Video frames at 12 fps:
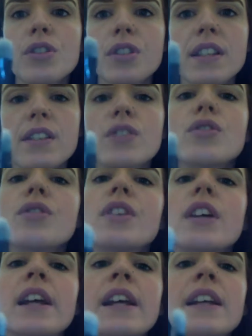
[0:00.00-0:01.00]
This is just
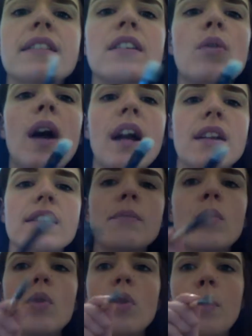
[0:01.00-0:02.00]
still quite a
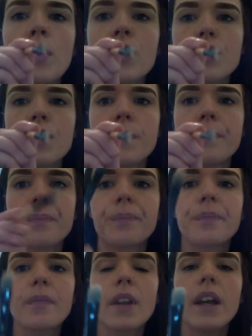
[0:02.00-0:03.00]
small brush,
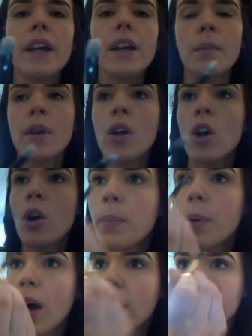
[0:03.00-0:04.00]

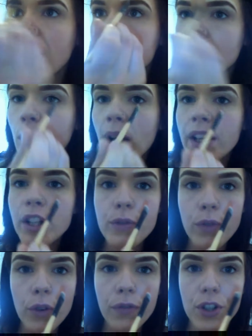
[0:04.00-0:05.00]
but I find it quite useful for